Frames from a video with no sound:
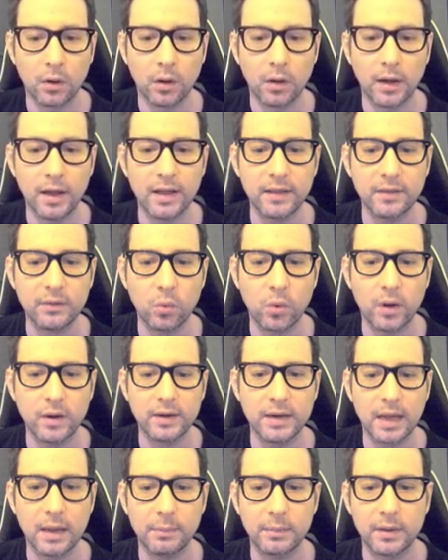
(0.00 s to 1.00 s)
and 1
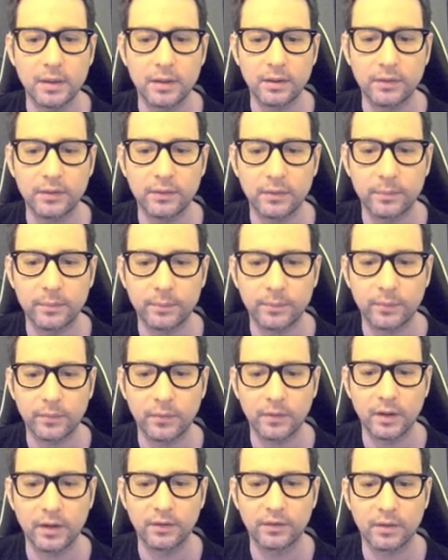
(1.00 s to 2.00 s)
nap is
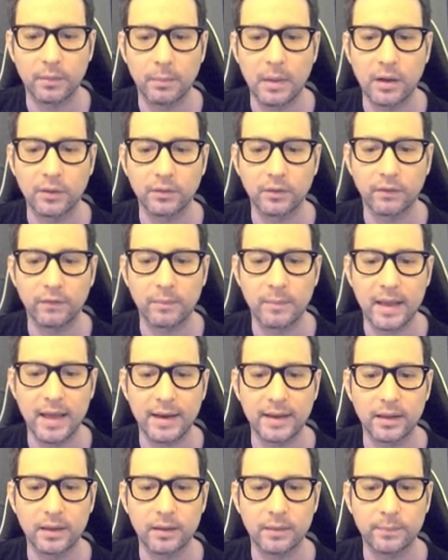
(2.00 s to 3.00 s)
this amount of
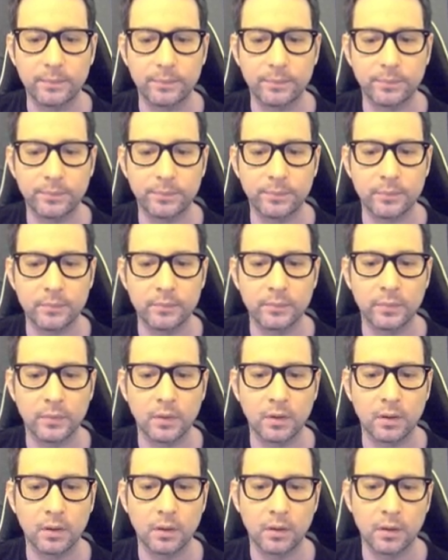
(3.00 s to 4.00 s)
matic.
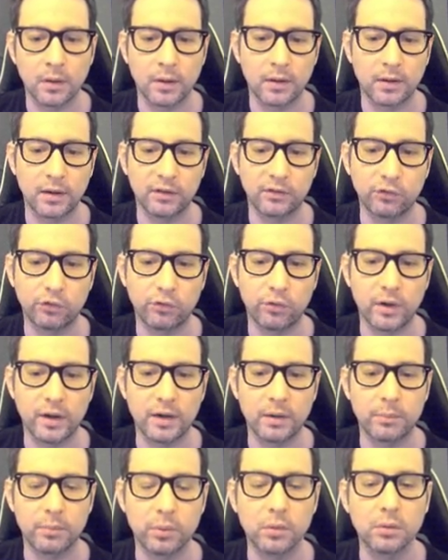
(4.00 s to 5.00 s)
Let's create
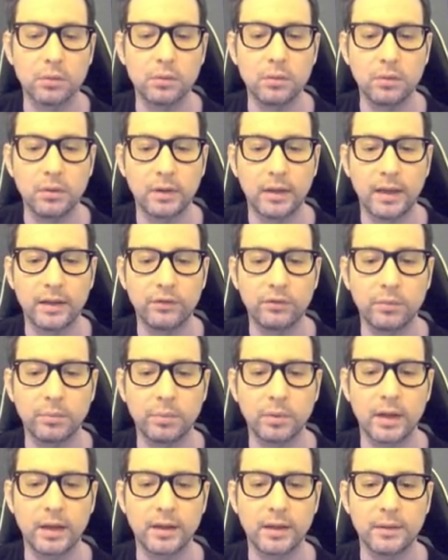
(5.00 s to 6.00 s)
a pool and
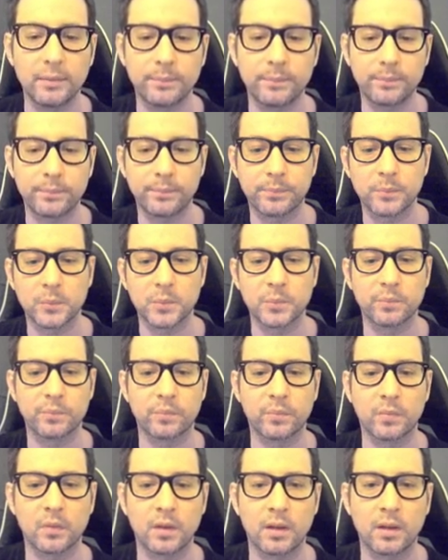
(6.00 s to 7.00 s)
supply
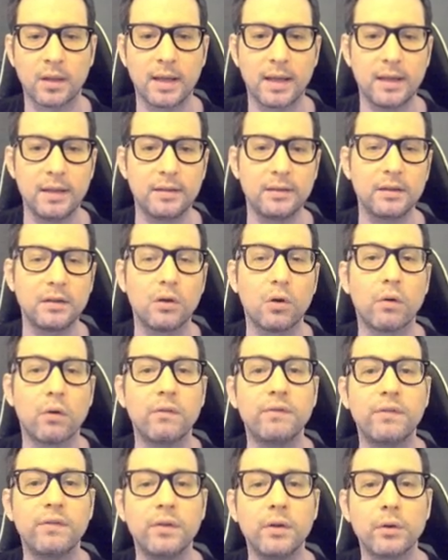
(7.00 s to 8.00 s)
and
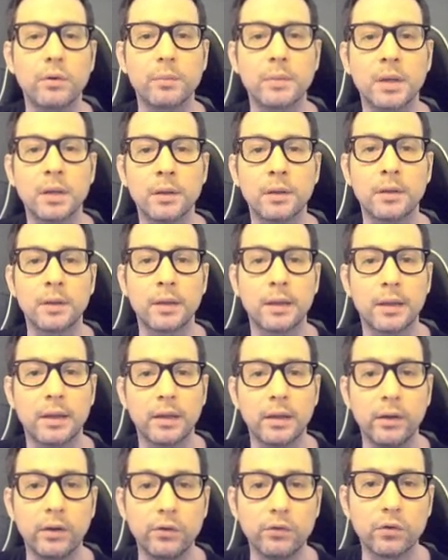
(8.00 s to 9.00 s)
confirm
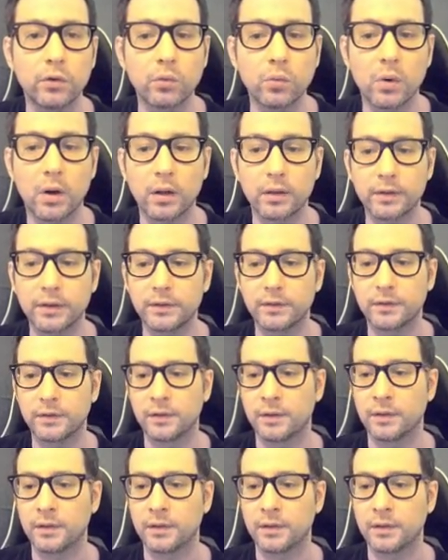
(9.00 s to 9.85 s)
in your wallet